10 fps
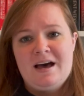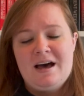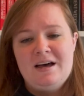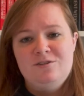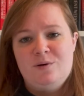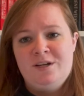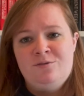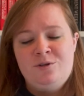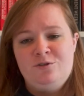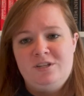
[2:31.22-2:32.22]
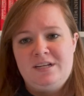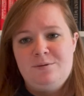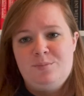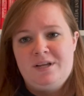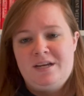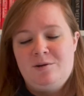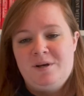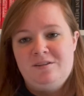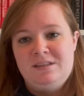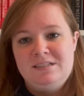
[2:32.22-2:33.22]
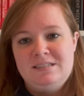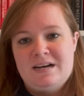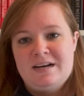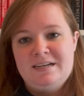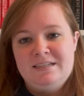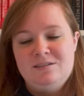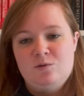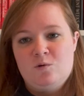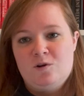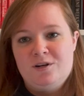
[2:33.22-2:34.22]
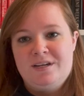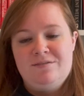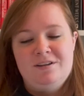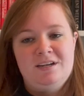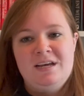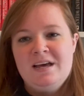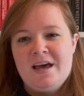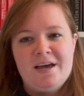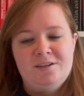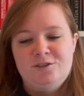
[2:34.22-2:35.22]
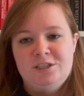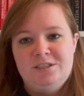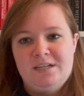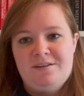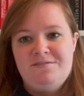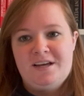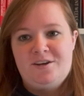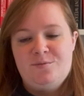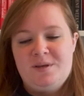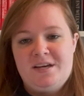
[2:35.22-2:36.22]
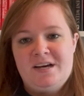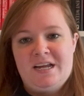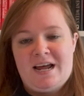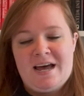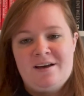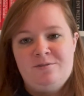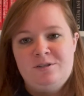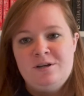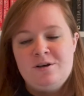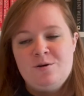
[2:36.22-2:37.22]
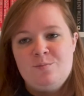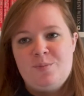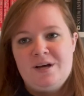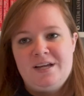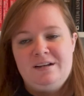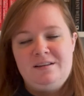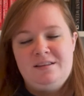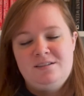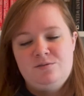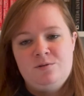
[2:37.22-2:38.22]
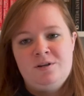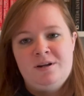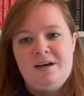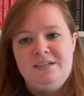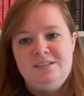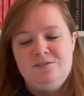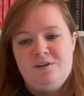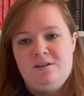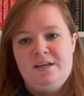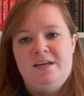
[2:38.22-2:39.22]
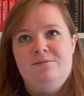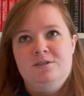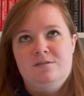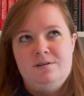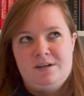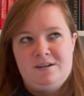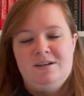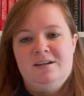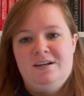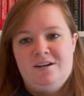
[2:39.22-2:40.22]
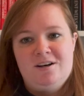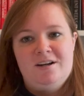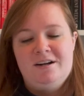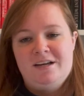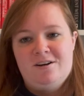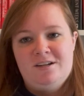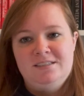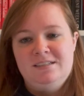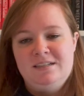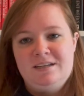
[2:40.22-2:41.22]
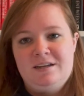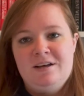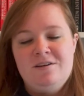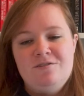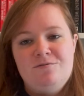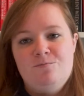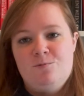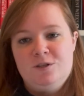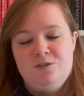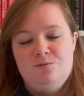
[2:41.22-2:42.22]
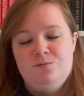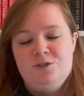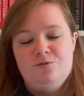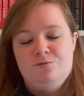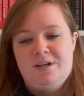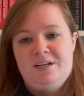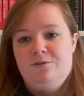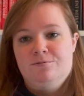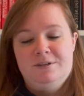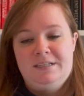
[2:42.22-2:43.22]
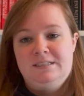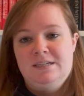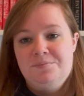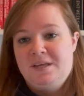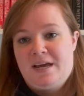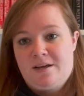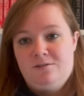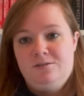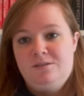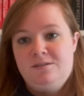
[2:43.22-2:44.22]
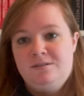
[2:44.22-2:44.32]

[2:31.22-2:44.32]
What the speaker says: so I don't usually complain about the size or even extra stuff that could be cut out, but this one I just felt like it was going on, and I constantly was just ready to read something else.